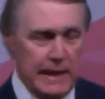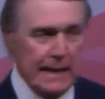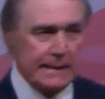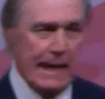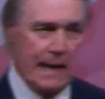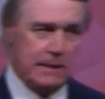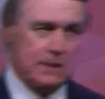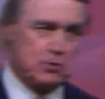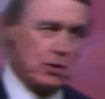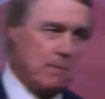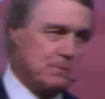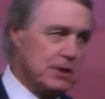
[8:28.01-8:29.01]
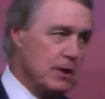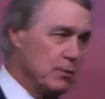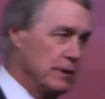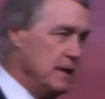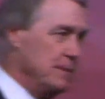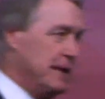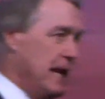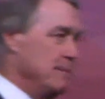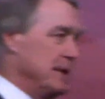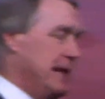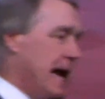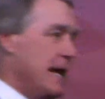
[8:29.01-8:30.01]
And I'd gotten in Trump's ear when he
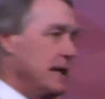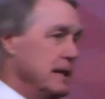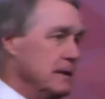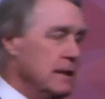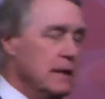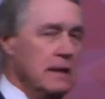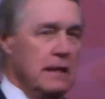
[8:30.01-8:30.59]
became the candidate,